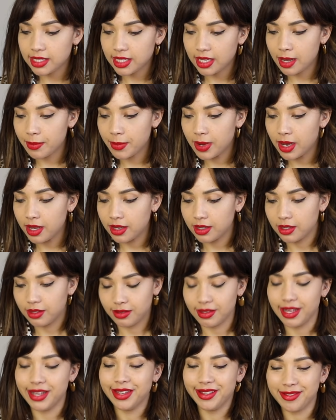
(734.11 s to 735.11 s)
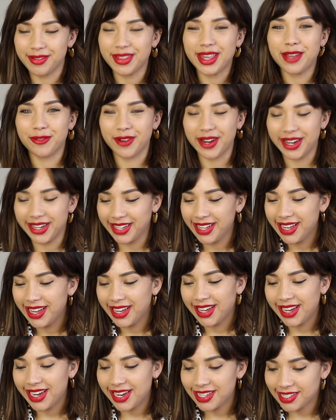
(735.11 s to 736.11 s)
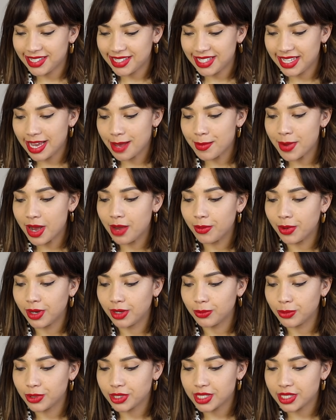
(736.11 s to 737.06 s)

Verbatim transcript: a T M I, they've written, here's a T M I one.